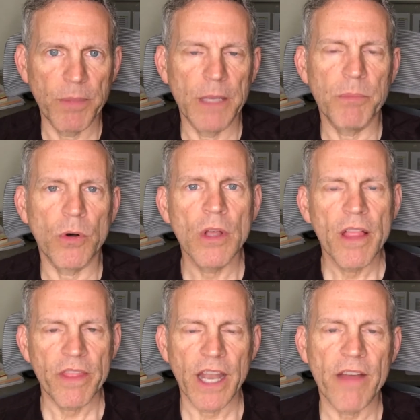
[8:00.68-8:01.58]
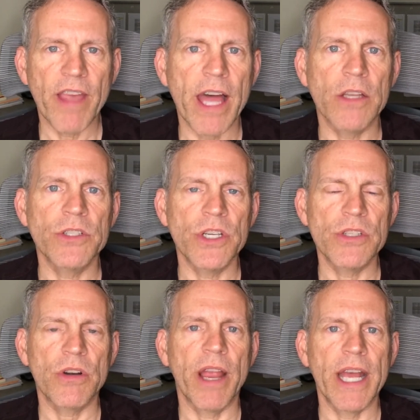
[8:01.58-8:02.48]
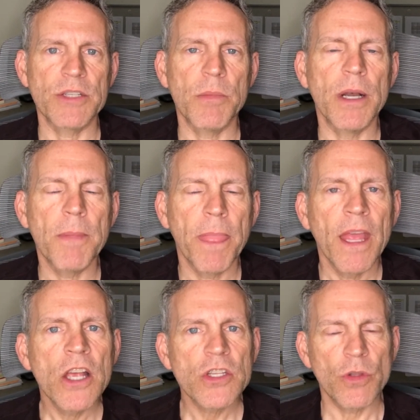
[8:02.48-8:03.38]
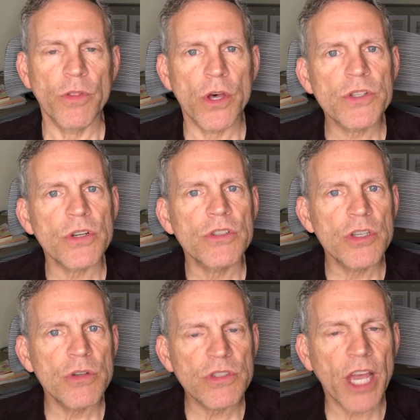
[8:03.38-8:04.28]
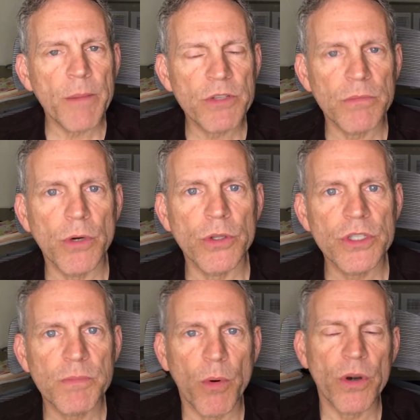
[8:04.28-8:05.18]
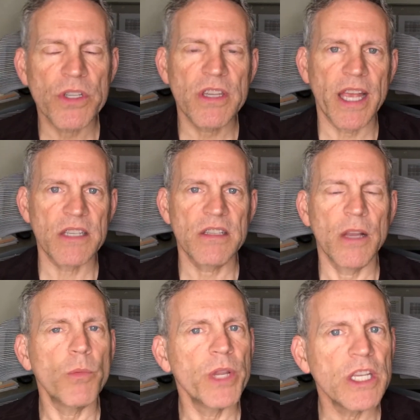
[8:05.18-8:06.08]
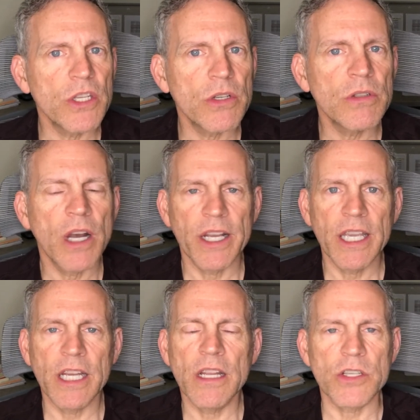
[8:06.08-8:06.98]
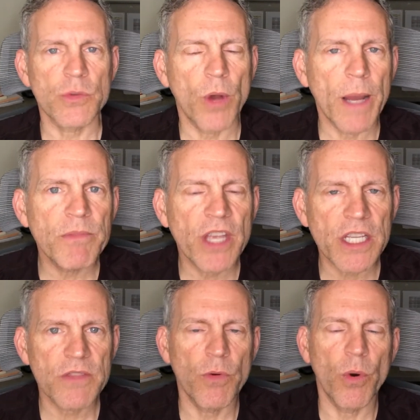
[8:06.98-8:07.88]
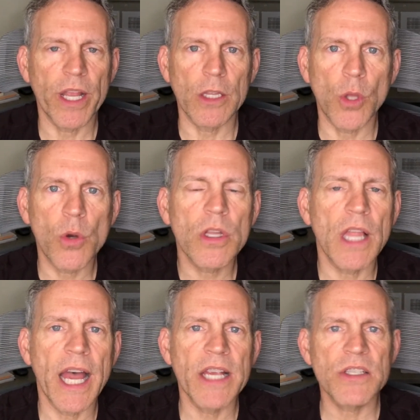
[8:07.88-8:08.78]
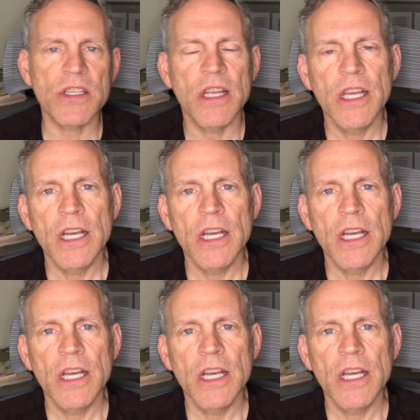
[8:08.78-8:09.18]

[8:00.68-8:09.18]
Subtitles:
people that have allergies or asthma. So those are 2 types of mold spore tests that we do. Again, a swab test for a localized